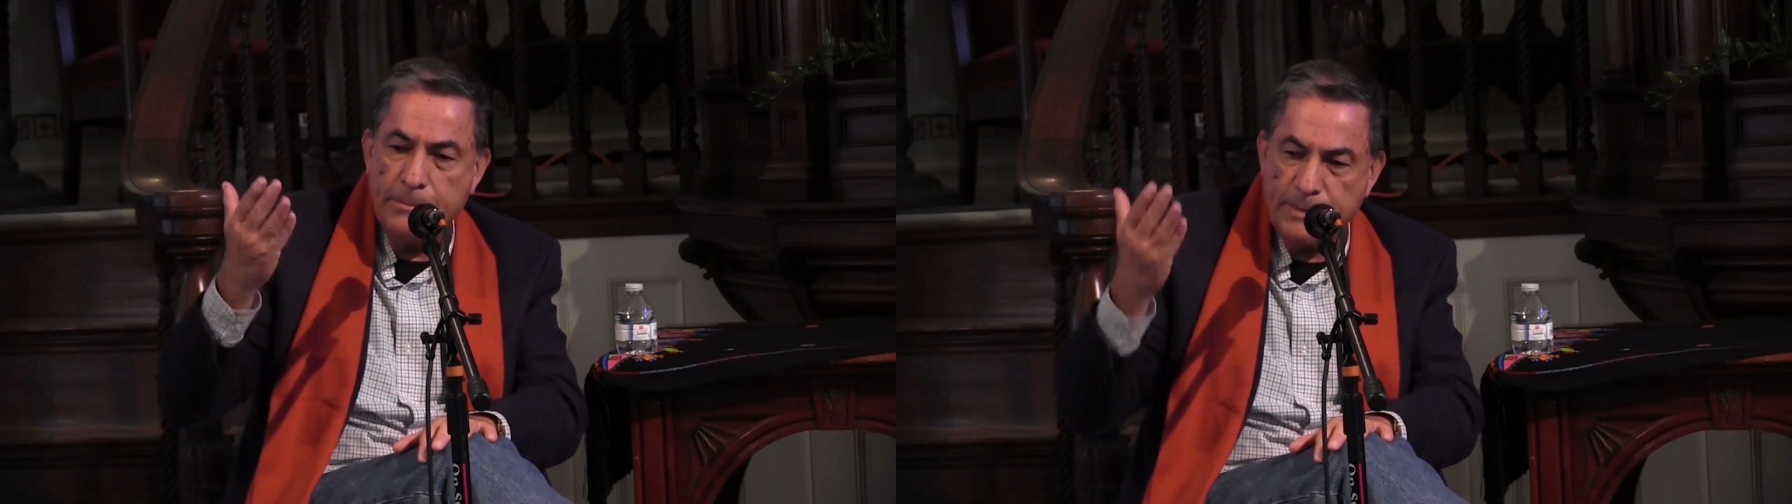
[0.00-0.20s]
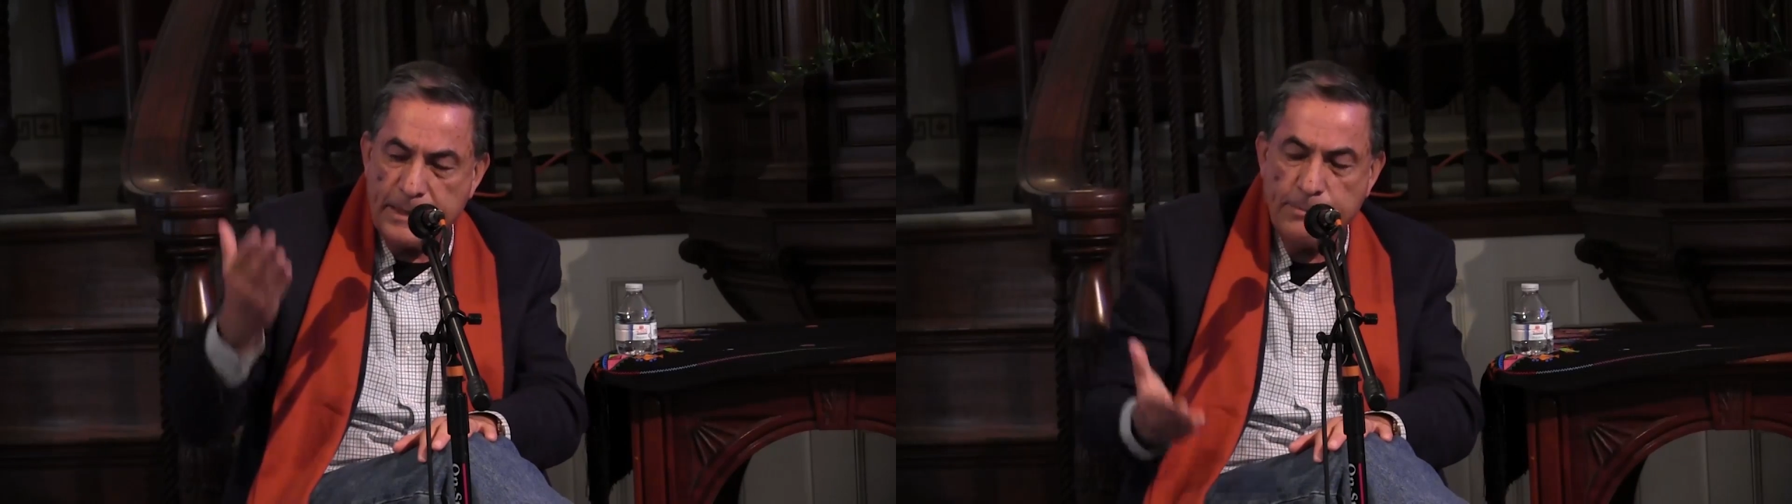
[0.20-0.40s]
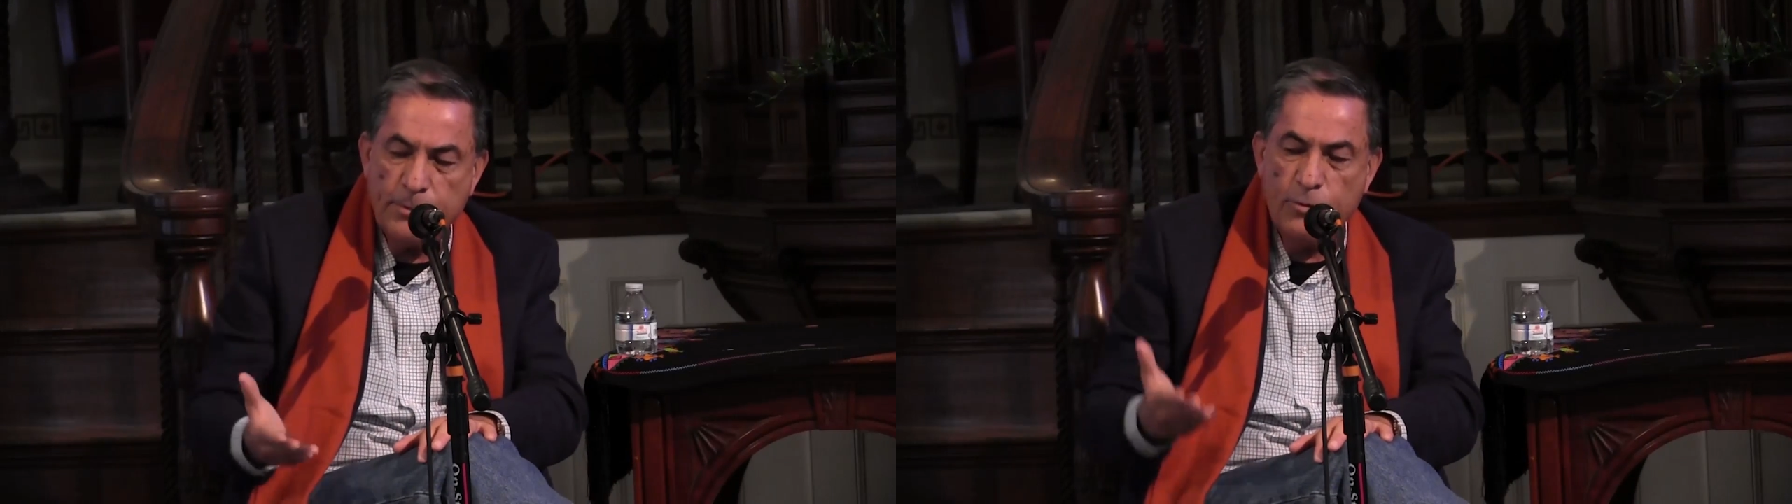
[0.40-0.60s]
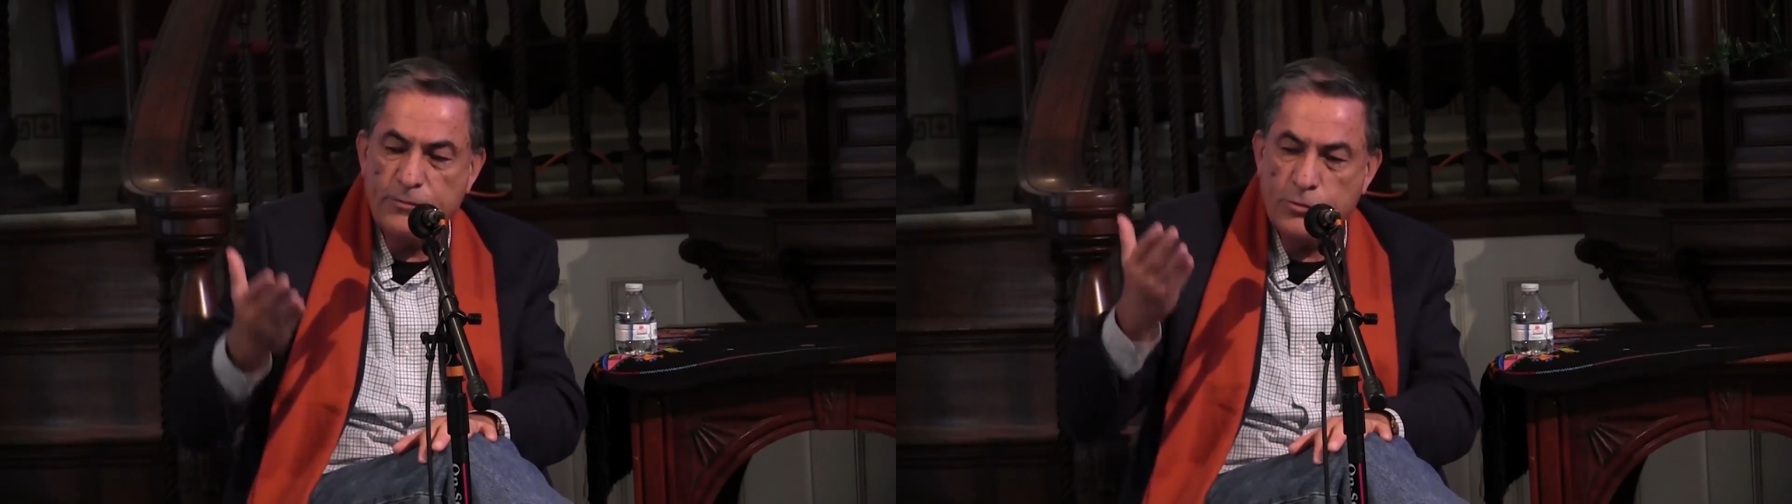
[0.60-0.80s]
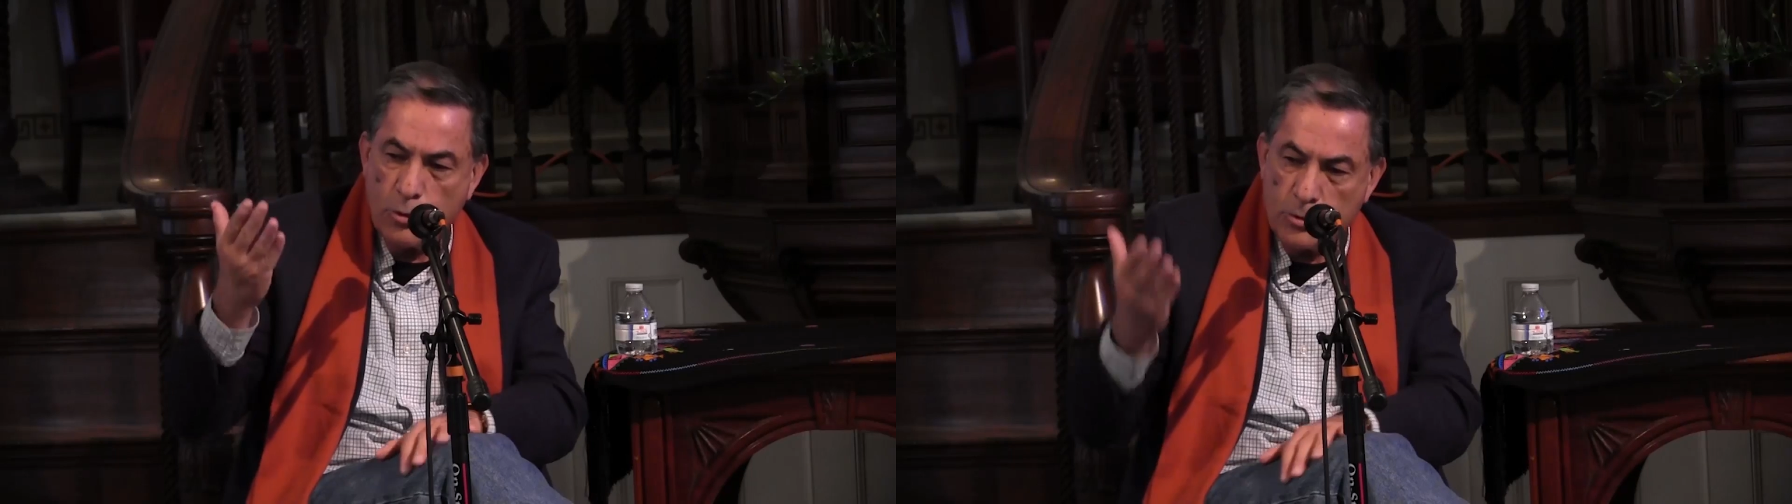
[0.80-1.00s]
people
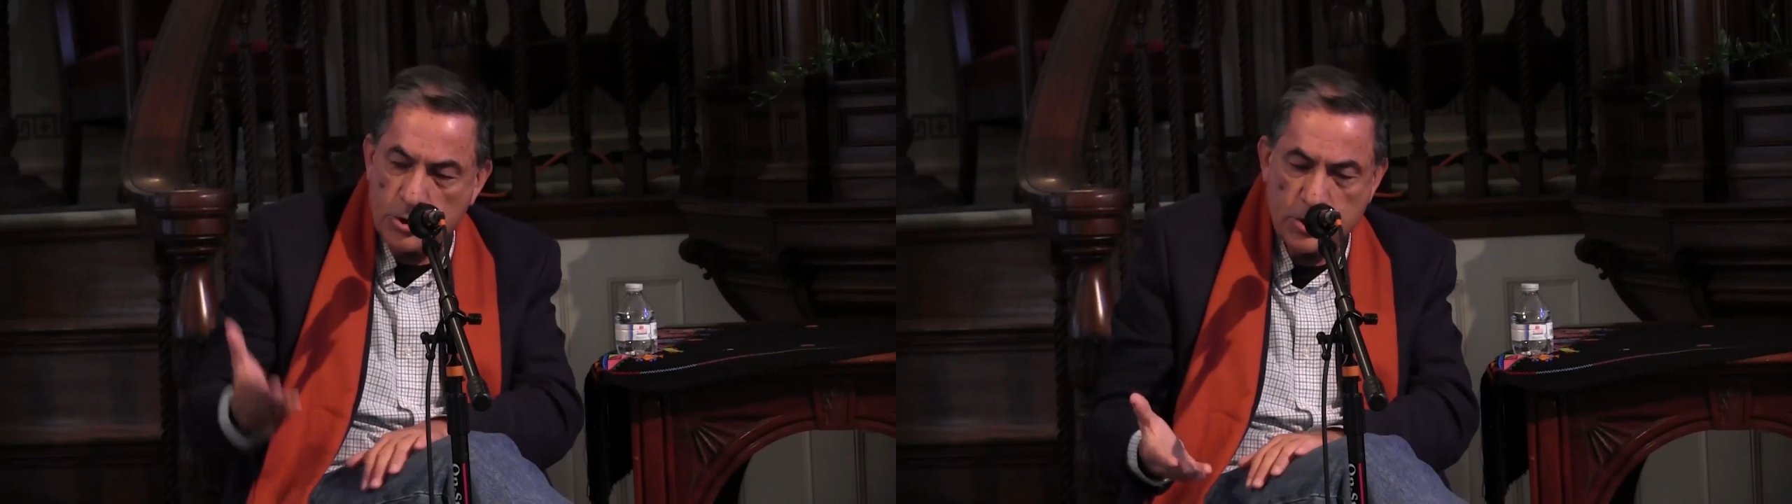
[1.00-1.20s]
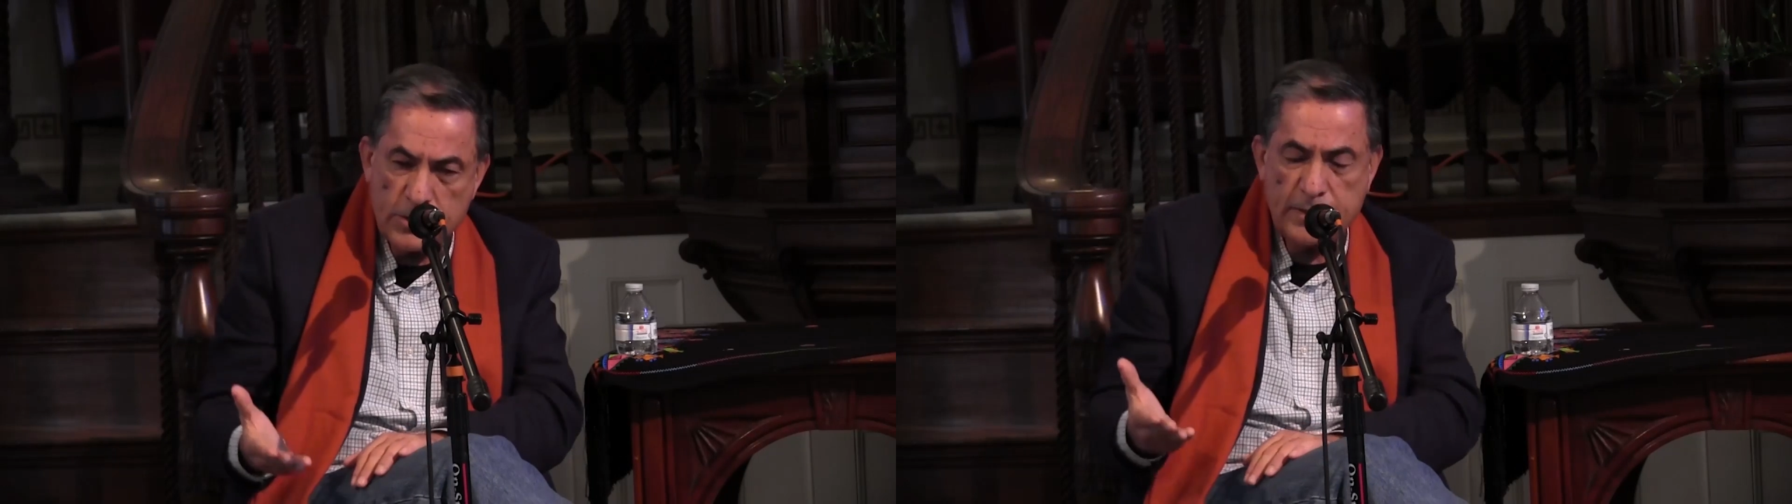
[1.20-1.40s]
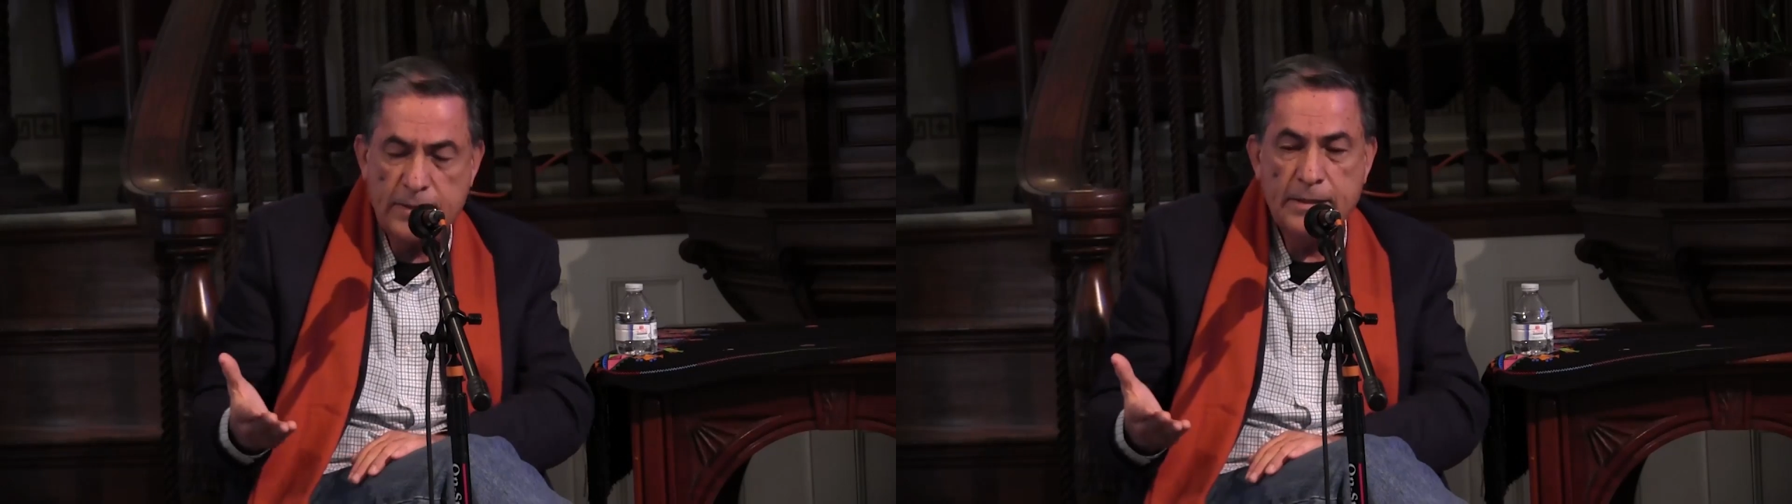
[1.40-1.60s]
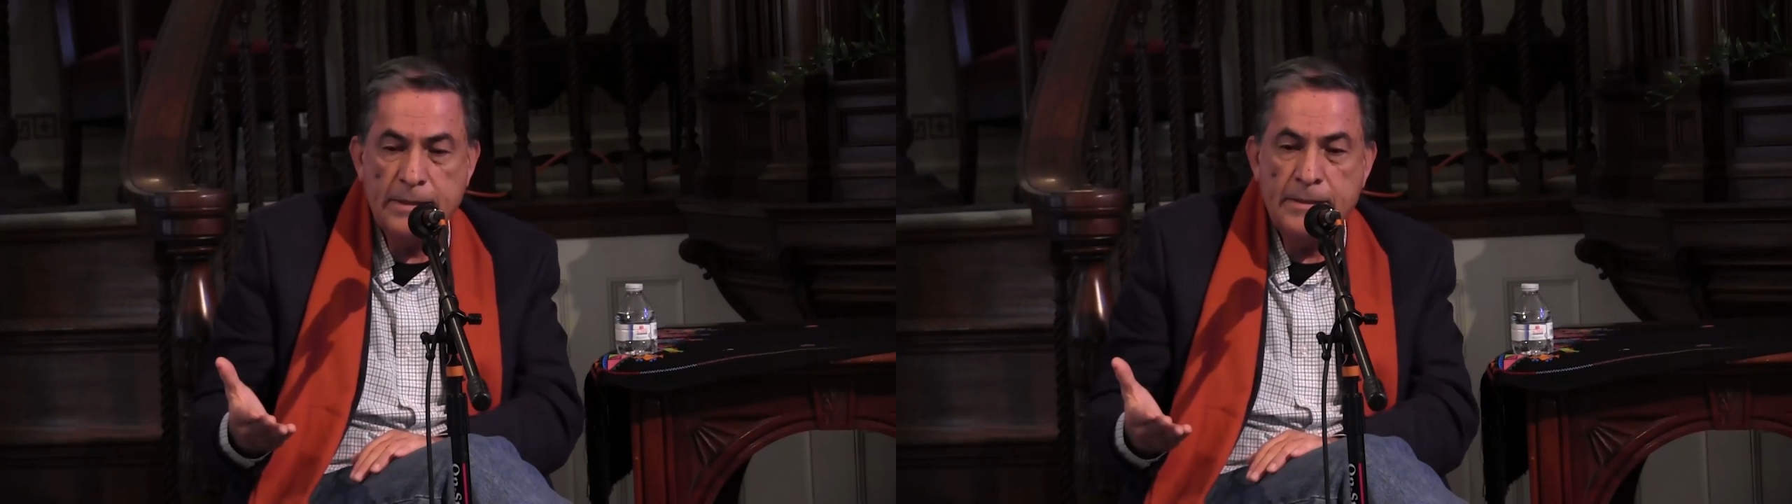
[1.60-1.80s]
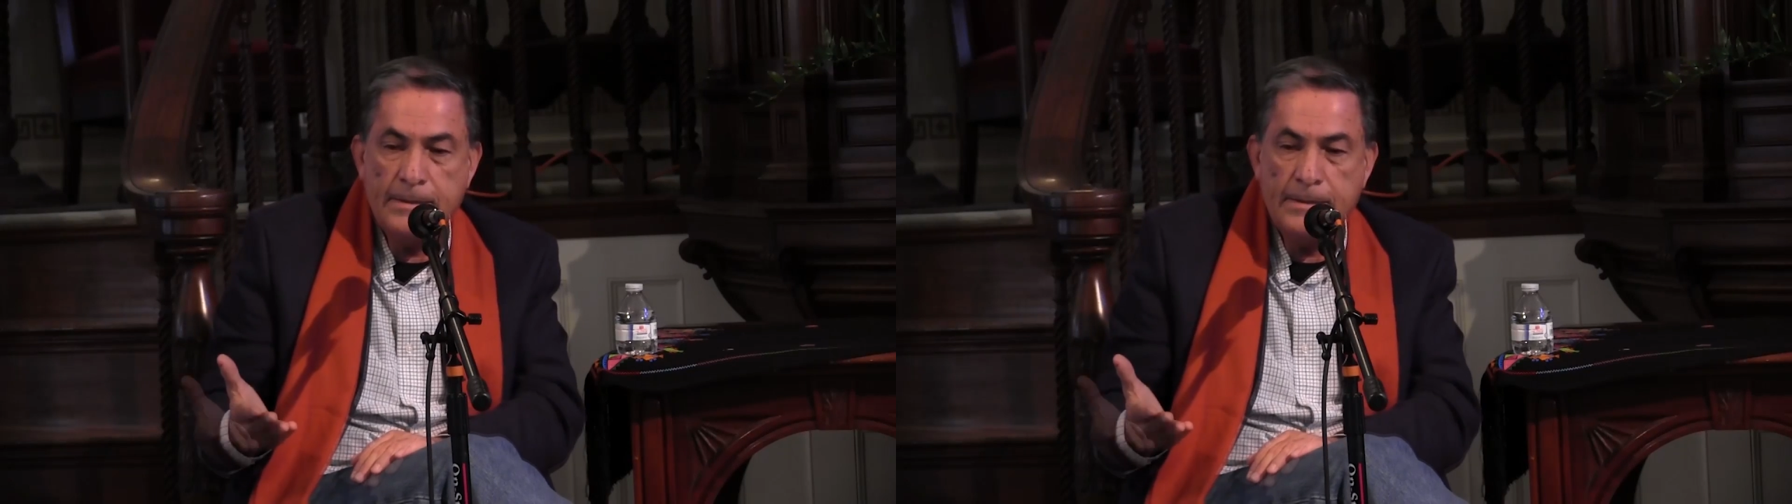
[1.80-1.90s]
of conscience,